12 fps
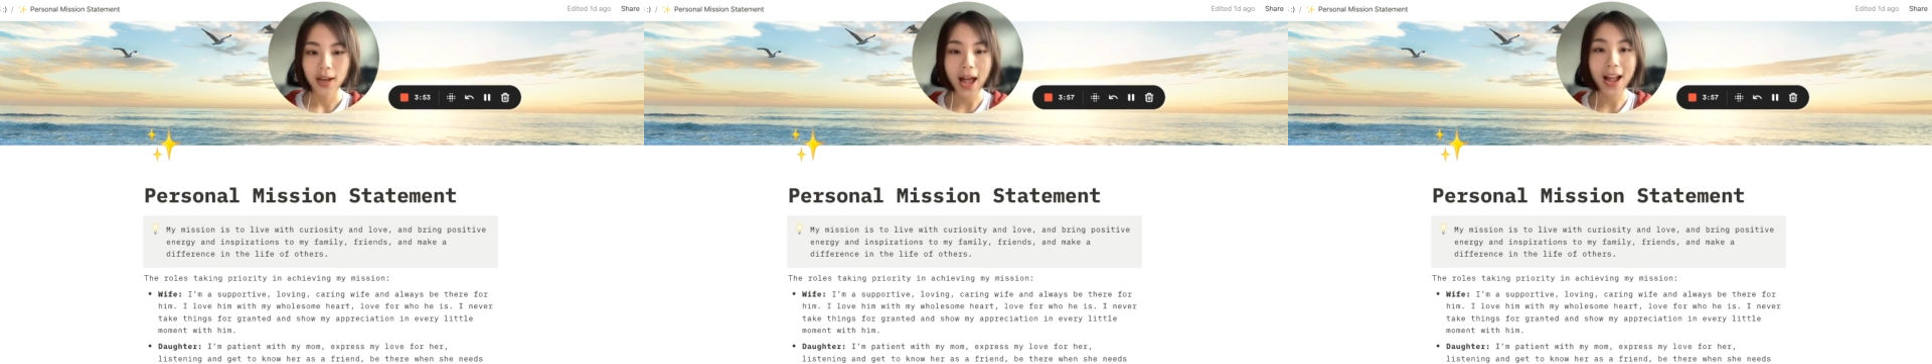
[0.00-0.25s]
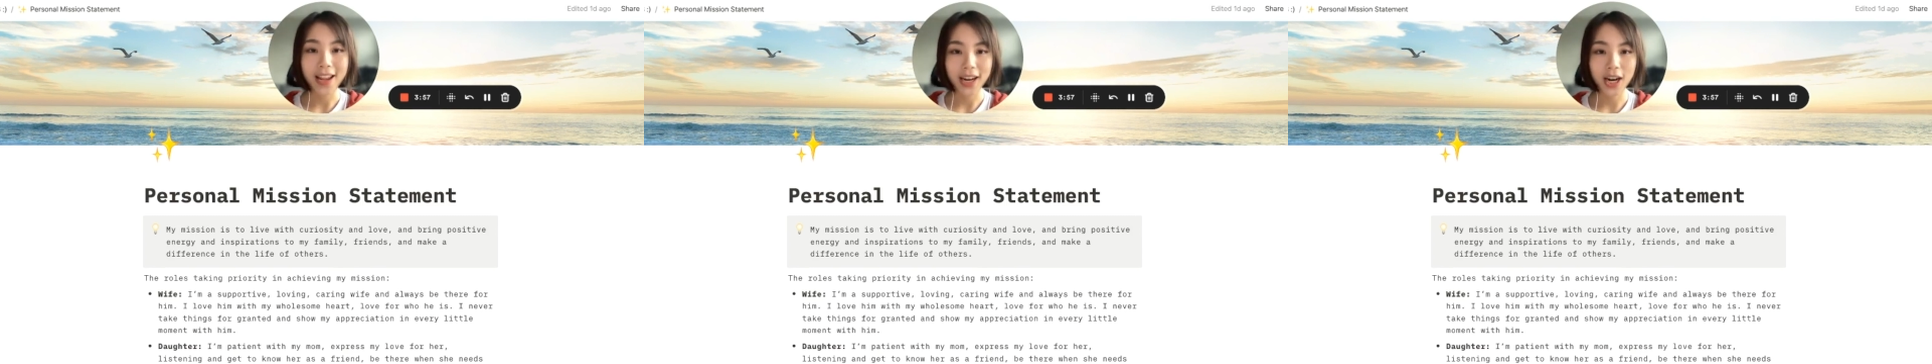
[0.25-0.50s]

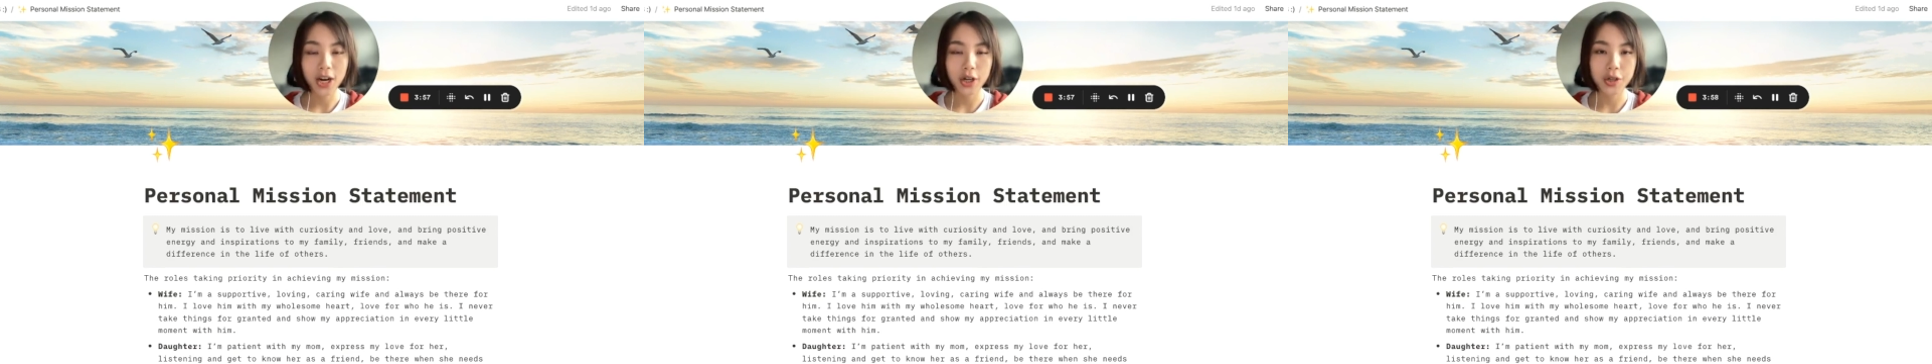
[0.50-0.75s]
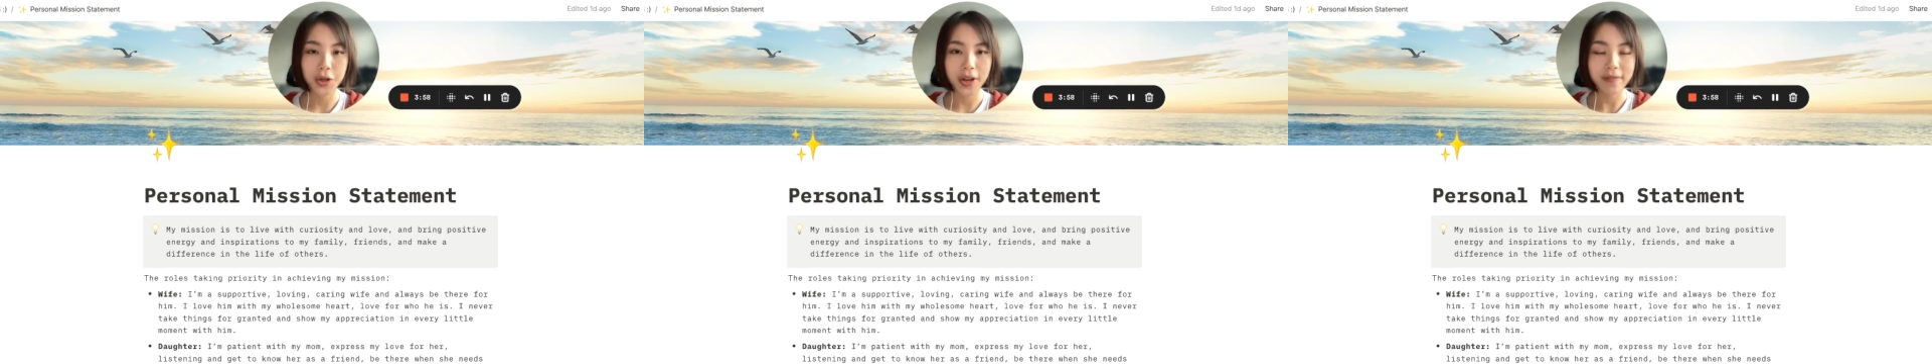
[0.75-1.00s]
I
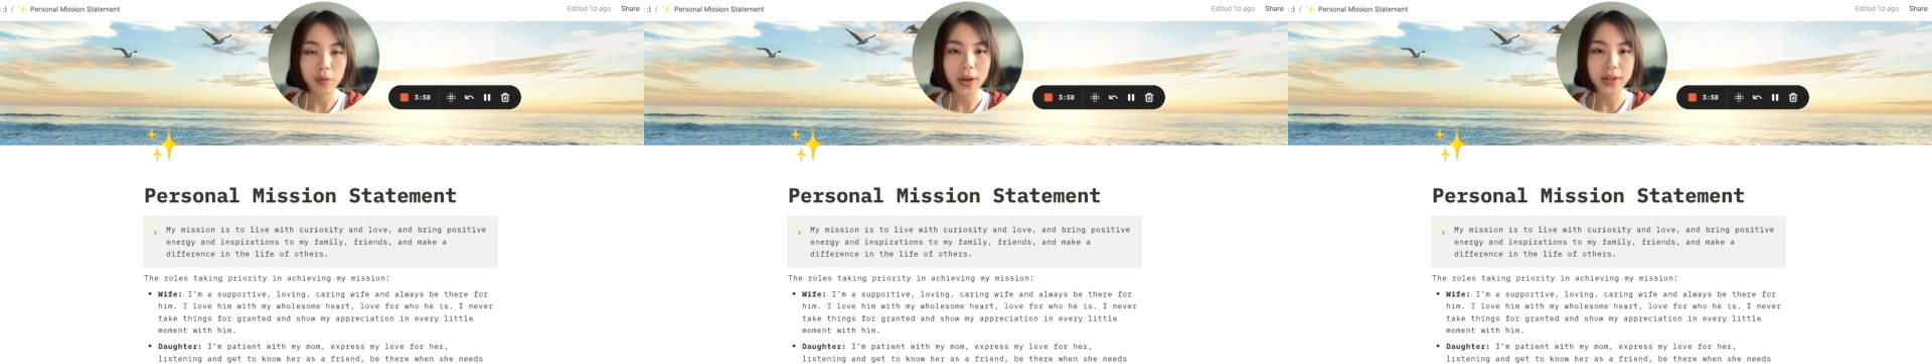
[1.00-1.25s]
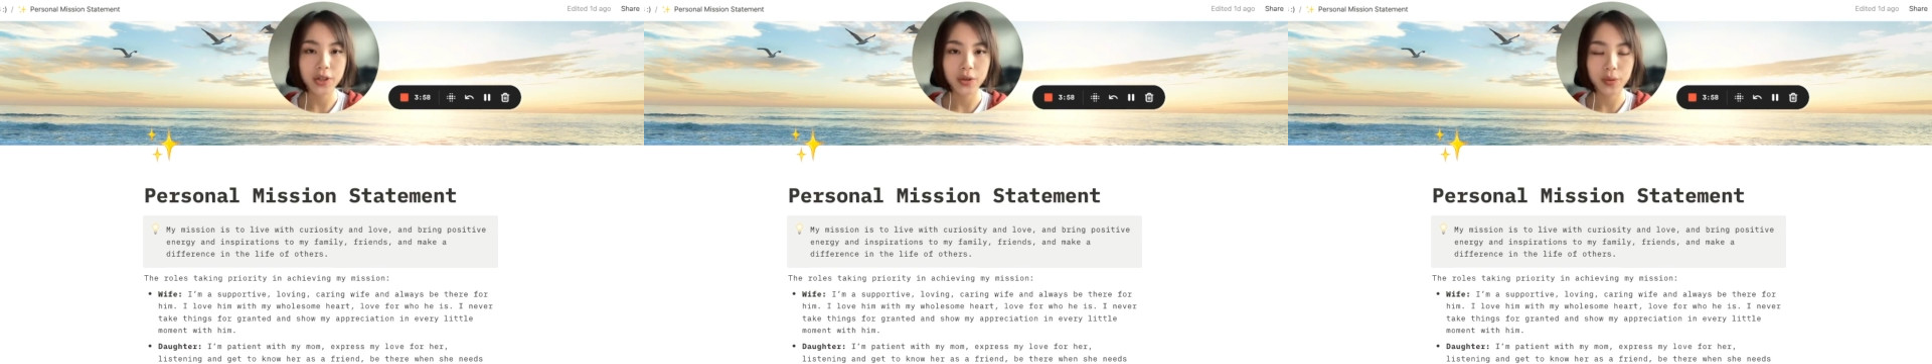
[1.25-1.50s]
encourage
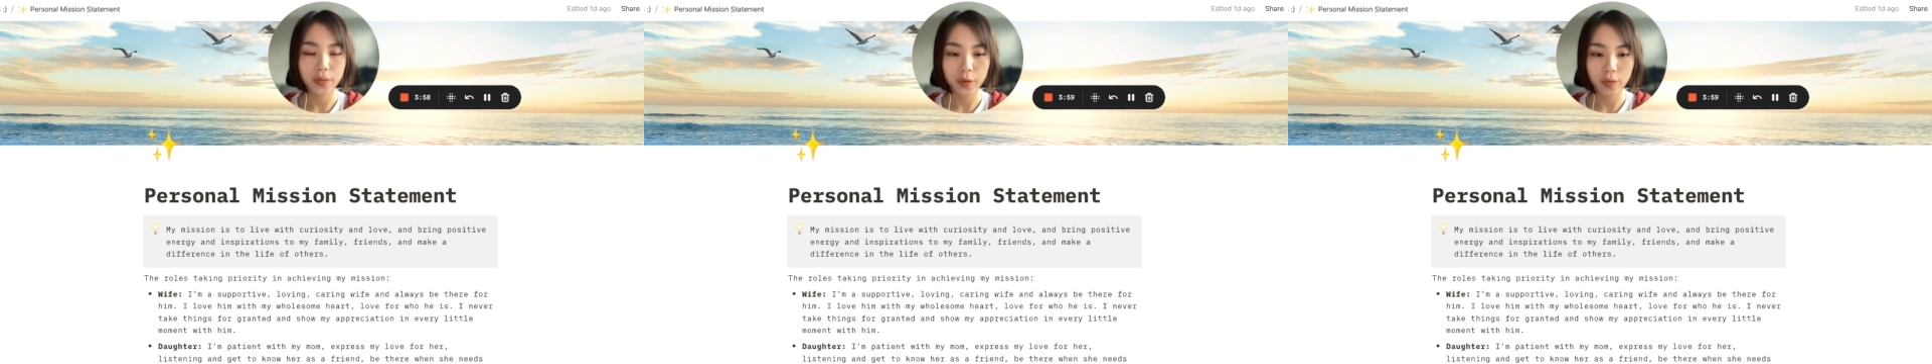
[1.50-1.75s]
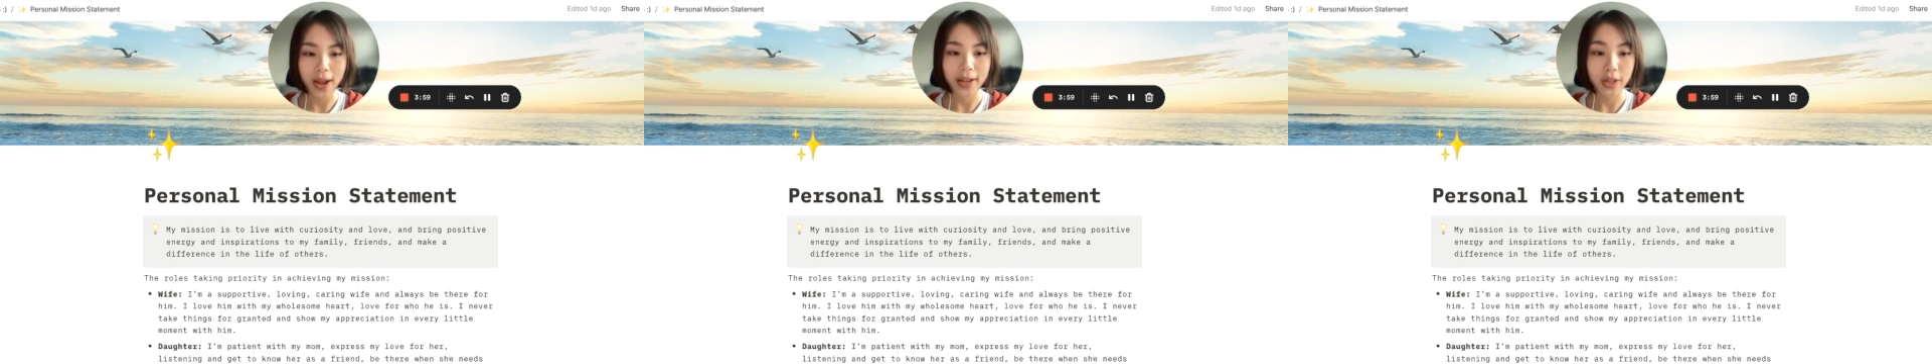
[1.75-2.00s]
everyone to
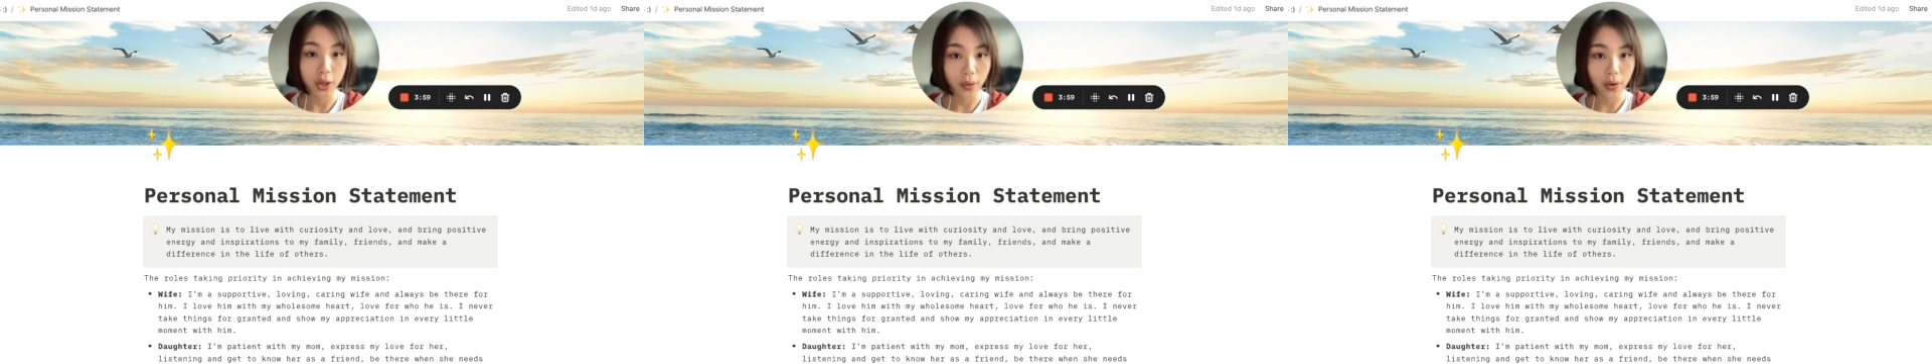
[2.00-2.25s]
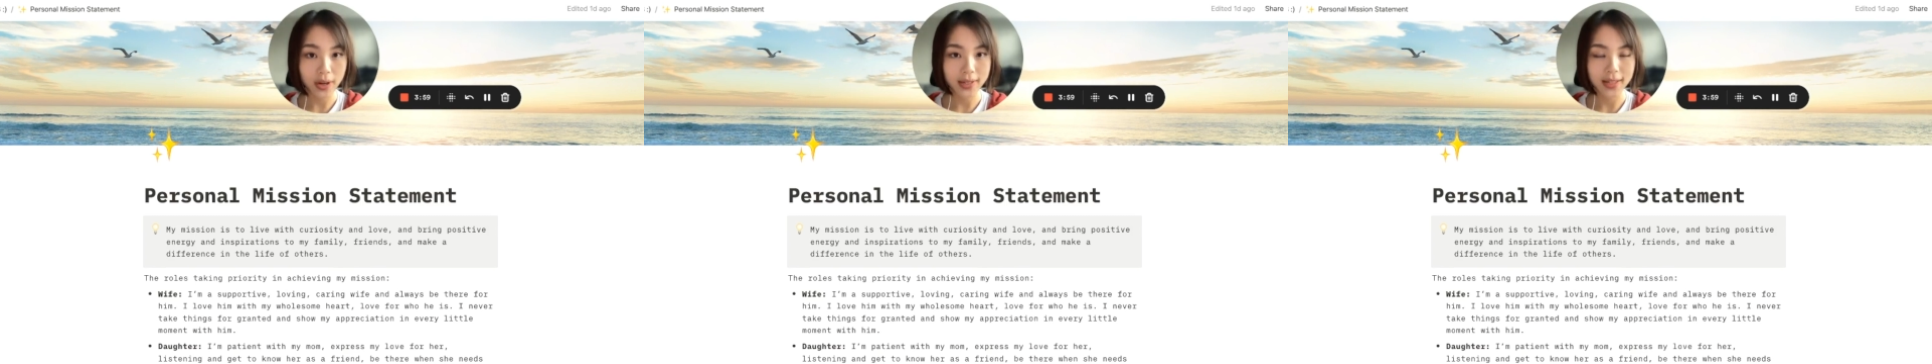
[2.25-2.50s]
write
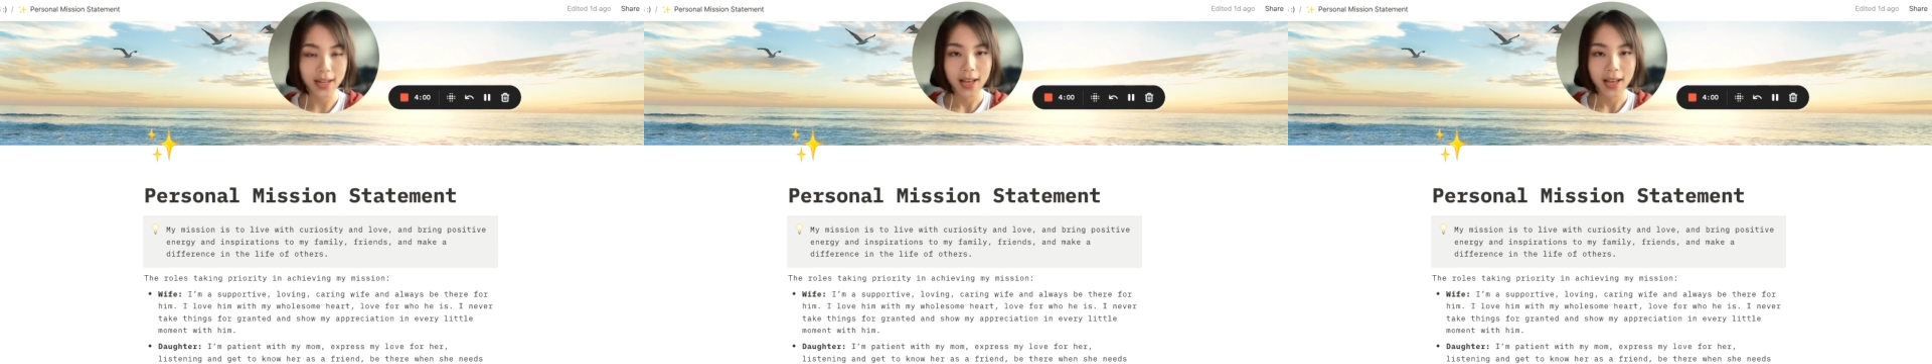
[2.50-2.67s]
yours.